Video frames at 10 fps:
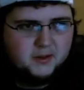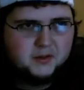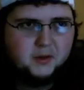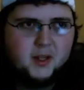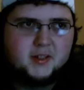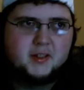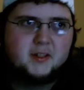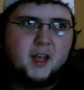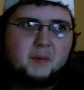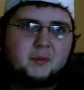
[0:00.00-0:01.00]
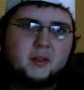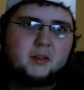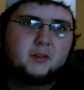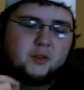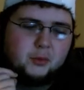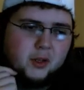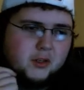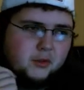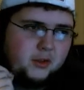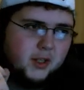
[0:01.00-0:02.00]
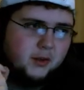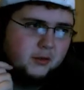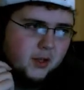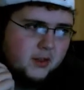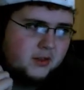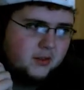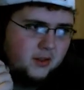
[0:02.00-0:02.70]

So as this is happening, Triple H looks out and